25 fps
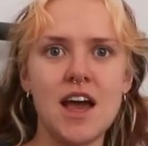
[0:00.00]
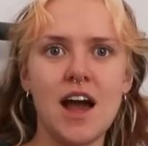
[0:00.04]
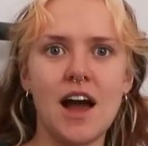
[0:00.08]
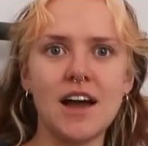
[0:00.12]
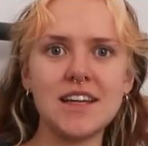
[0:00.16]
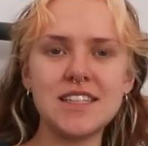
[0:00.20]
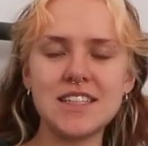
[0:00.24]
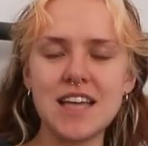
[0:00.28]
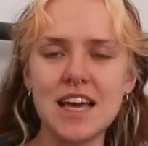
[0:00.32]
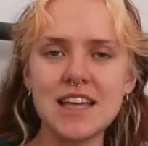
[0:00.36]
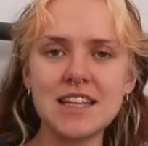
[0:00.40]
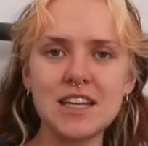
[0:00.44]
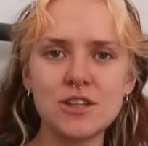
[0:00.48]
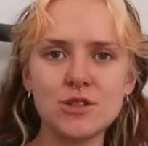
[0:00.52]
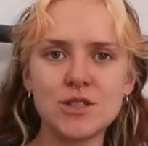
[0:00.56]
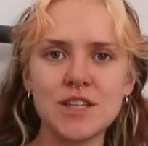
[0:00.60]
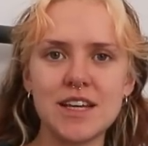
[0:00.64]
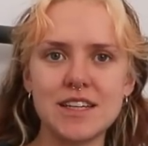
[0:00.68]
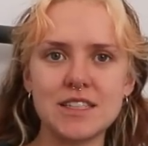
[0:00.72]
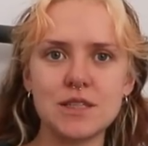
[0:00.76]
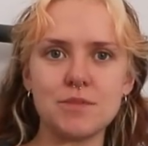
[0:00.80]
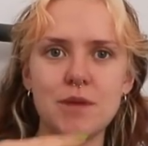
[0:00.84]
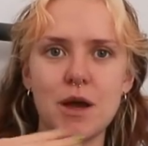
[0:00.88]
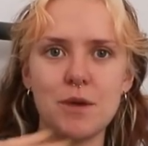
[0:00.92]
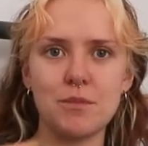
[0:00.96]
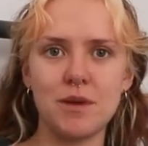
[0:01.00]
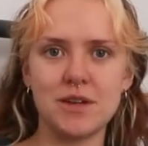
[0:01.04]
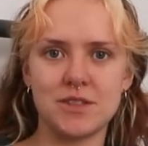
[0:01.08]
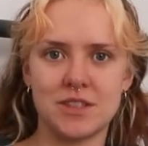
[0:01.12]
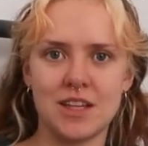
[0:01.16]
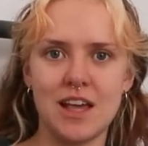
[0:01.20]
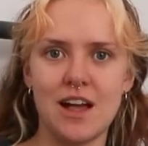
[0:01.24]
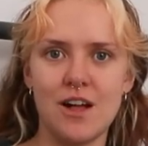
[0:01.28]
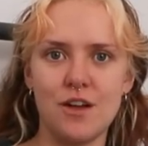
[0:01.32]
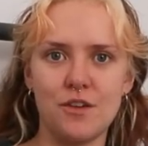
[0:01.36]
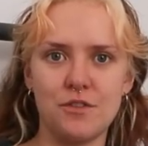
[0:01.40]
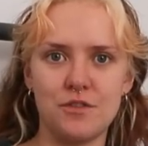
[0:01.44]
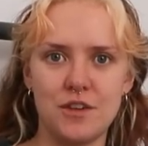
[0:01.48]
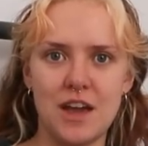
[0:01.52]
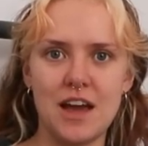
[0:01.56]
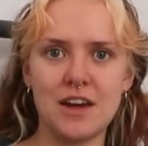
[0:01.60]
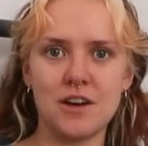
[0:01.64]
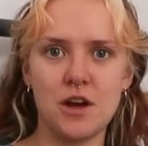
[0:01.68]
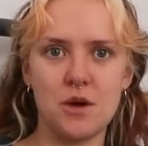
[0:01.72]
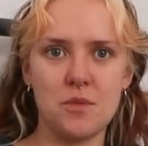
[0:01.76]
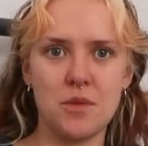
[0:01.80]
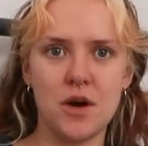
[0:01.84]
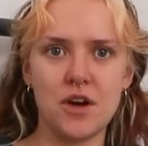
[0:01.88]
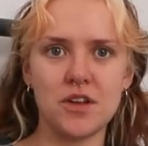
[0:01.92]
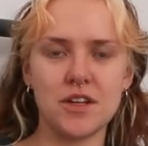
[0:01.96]
I say those things about myself, yeah,
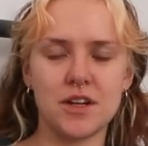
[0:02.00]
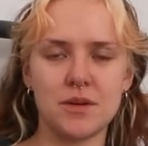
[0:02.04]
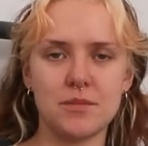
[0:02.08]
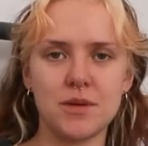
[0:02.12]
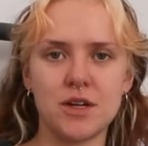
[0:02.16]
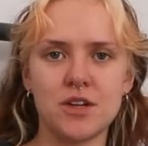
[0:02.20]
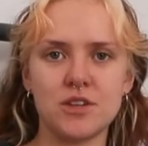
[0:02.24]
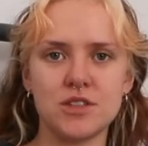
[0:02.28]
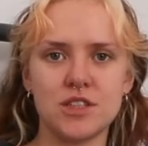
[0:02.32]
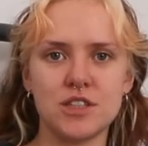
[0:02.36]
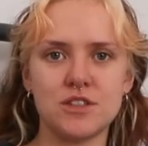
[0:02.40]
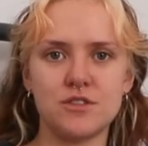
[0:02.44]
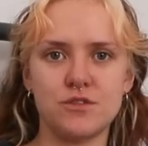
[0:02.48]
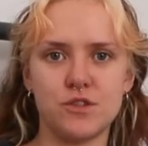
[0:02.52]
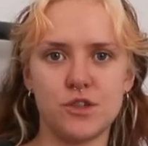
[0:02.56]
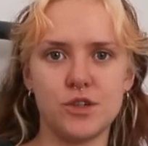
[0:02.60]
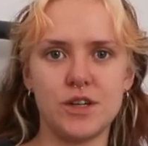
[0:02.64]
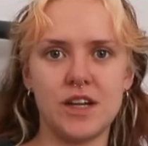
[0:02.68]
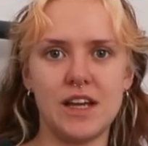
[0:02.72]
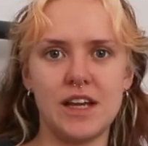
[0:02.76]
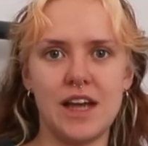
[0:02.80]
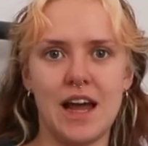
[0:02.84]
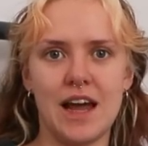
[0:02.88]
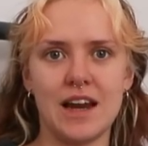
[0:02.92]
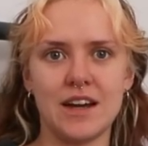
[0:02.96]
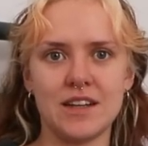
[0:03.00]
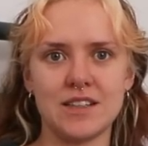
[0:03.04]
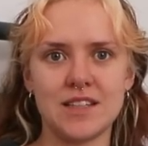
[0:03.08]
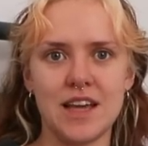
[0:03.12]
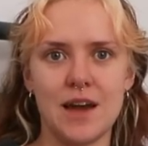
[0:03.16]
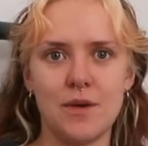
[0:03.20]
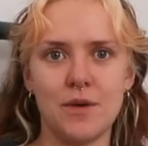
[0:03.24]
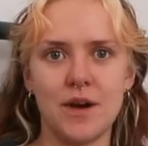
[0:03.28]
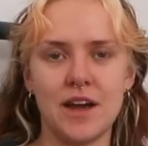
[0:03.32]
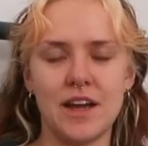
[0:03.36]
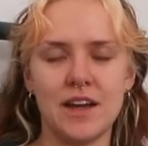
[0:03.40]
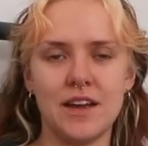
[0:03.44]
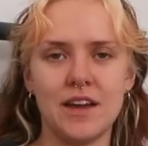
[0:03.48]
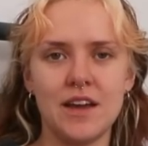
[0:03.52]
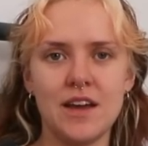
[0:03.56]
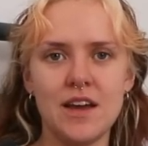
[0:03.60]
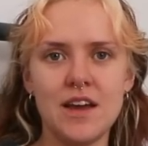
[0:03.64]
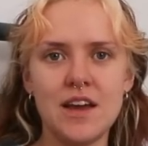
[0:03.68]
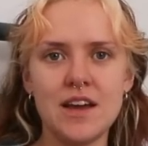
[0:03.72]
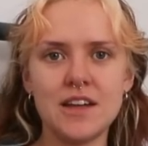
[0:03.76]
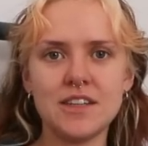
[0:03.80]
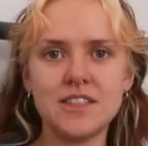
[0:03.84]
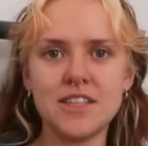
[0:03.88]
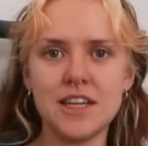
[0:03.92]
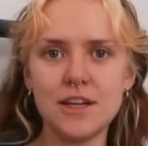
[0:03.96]
no bother, because it's funny and it's how I
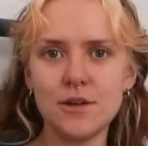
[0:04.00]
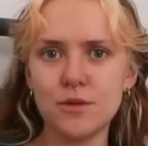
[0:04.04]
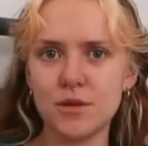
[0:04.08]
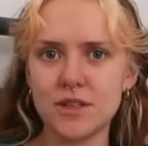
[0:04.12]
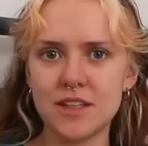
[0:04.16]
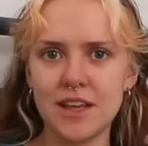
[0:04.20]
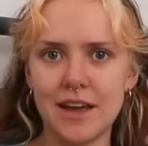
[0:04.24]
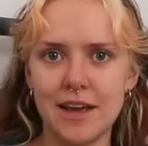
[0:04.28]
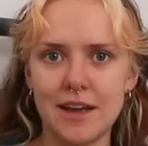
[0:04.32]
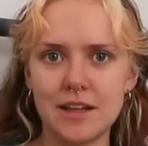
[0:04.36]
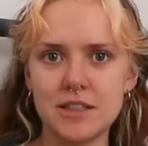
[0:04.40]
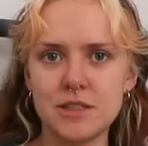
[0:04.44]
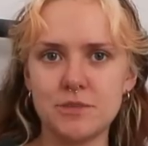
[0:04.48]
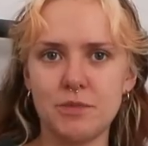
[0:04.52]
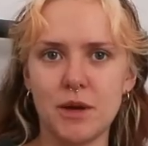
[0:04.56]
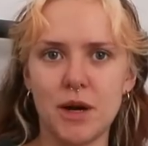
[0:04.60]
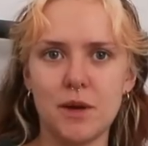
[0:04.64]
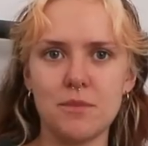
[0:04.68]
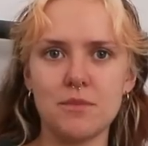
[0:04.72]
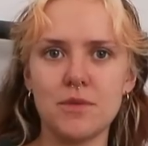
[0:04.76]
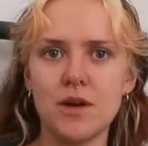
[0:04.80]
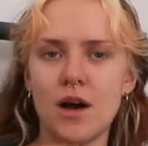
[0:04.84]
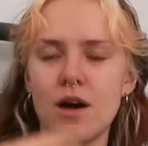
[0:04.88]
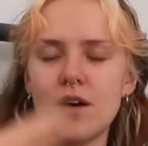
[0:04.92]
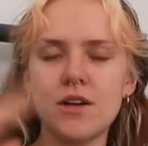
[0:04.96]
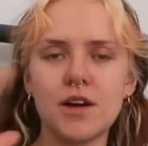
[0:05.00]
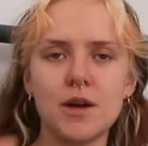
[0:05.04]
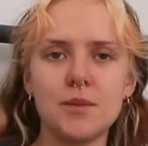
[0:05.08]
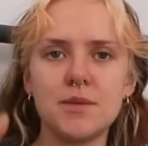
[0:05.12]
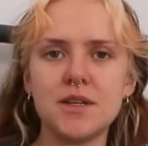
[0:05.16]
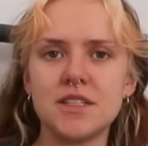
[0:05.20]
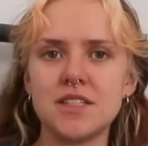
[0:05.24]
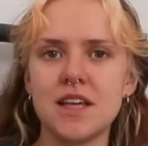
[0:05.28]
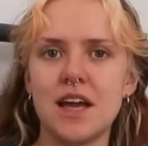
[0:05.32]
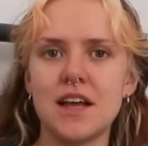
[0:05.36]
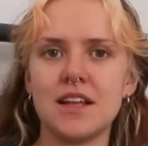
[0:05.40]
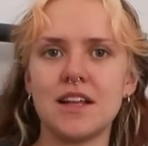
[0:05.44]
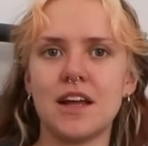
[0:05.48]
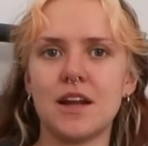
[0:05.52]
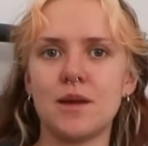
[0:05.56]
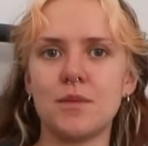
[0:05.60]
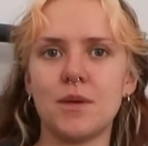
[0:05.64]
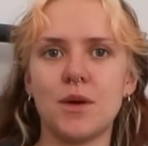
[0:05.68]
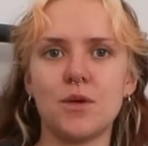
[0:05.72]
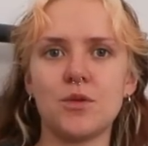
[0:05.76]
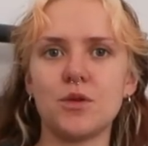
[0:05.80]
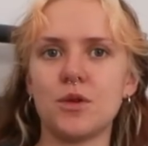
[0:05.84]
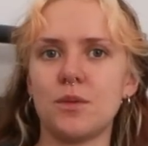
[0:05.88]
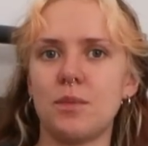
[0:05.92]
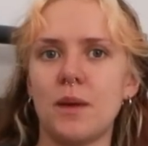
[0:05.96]
deal with things, but I'm not going to be saying that
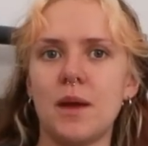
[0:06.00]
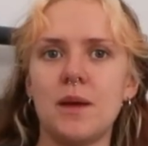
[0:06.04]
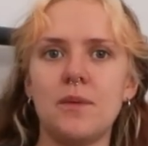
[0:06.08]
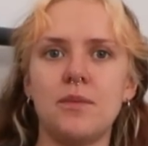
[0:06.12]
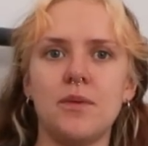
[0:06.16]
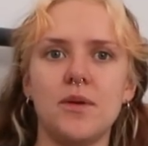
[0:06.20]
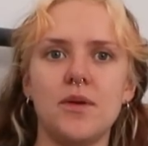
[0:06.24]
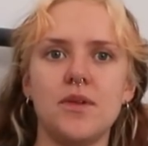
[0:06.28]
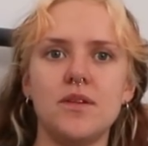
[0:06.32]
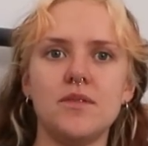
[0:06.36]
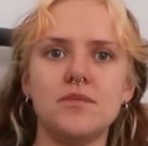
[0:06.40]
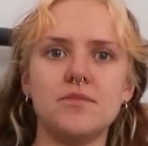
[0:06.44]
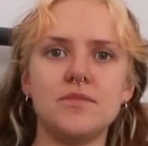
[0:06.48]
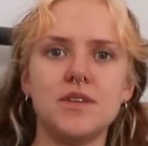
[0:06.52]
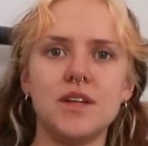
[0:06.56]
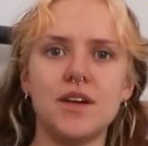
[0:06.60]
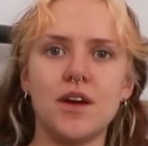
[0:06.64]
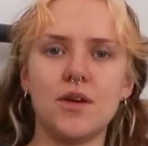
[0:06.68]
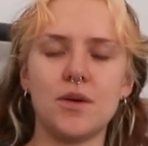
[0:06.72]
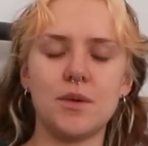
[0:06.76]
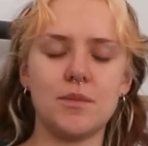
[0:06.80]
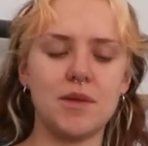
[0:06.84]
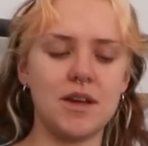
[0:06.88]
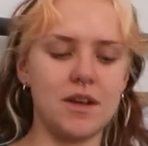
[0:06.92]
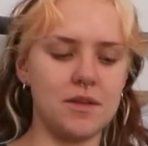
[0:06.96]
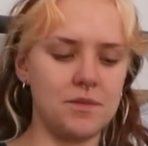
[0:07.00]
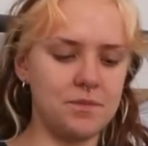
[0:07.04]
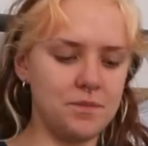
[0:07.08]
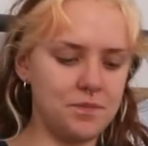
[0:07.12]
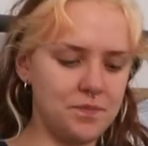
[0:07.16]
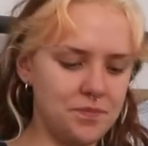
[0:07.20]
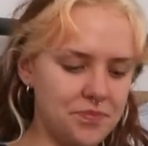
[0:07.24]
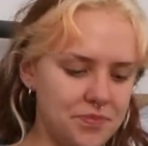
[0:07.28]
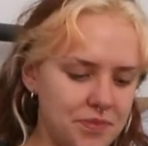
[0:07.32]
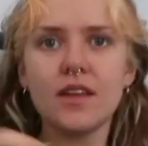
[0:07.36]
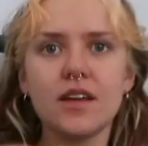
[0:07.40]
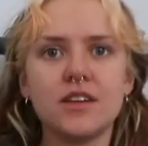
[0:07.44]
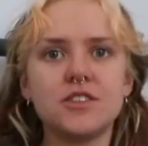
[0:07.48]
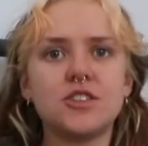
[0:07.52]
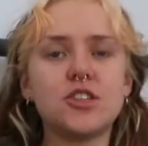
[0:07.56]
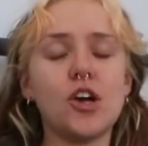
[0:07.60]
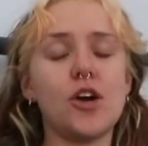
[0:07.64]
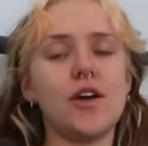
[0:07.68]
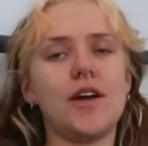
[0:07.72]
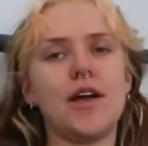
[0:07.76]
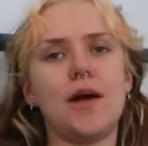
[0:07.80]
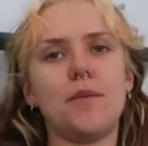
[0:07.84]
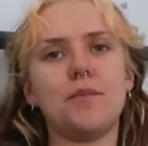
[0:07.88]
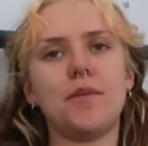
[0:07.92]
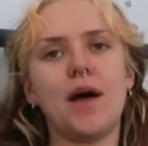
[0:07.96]
about other people. You know what I mean?
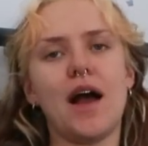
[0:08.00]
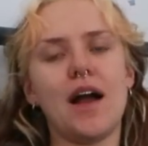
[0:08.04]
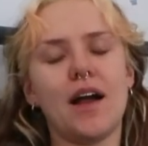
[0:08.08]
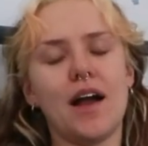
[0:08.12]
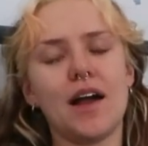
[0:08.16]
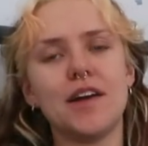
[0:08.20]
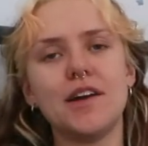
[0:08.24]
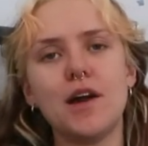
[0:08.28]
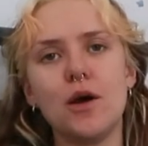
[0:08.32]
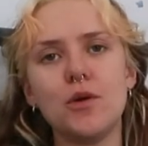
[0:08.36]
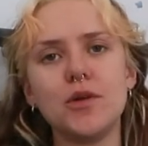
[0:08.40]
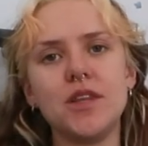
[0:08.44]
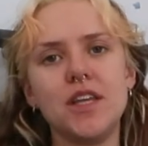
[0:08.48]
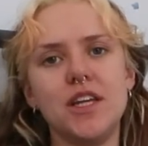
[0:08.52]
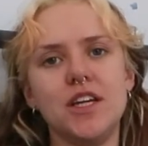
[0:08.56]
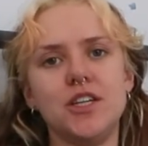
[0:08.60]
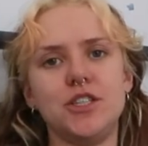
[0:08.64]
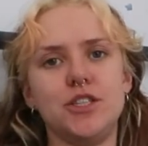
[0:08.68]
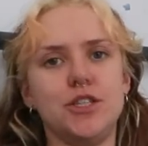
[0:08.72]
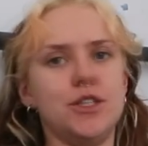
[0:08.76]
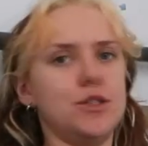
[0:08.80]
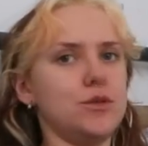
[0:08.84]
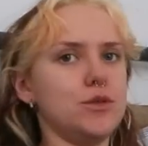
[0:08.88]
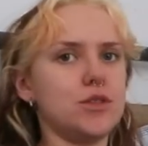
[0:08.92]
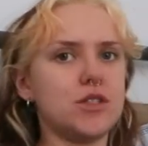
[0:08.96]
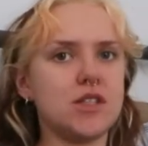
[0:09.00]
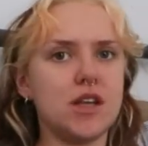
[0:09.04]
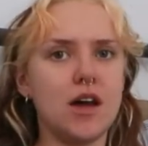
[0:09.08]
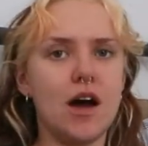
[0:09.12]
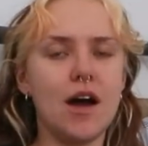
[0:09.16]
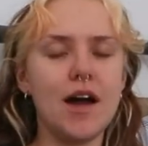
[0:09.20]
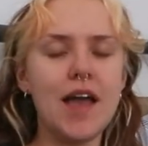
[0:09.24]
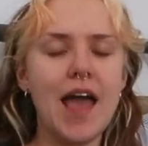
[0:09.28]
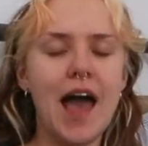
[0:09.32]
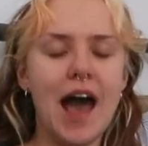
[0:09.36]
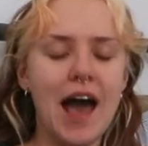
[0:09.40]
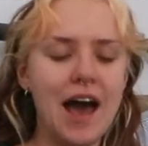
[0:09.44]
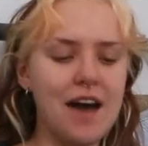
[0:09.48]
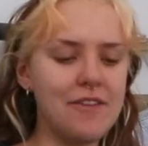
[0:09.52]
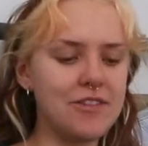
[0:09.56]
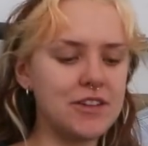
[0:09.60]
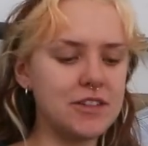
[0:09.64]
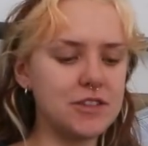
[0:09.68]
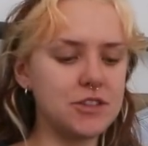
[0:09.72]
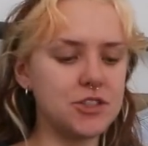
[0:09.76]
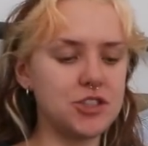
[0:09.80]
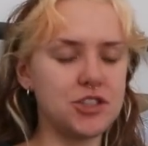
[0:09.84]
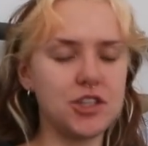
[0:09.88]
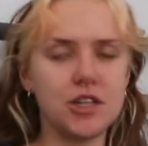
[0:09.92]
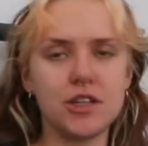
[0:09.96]
Sorry, I'm back. I know what the issue is. I
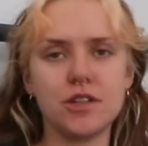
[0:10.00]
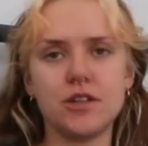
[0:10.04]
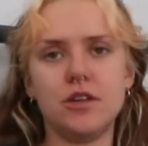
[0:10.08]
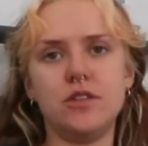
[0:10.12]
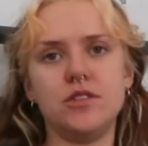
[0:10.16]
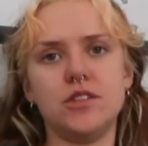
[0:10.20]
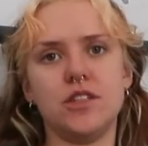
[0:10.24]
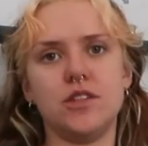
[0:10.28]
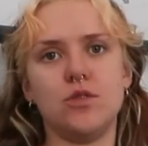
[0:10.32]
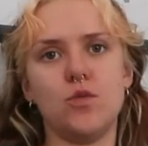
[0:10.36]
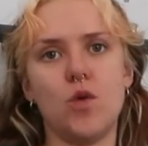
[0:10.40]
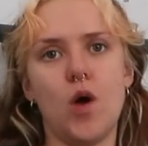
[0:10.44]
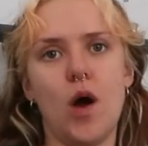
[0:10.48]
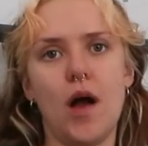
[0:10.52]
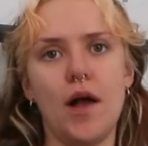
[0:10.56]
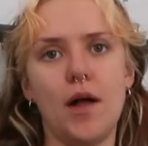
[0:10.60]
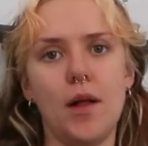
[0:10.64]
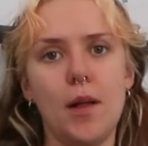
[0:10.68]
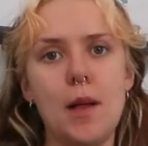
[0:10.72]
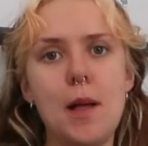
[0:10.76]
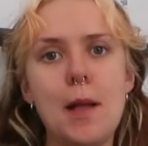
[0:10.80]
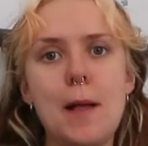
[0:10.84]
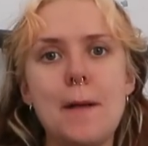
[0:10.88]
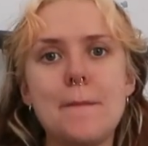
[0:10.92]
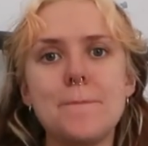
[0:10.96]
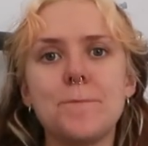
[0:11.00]
haven't journaled in a while.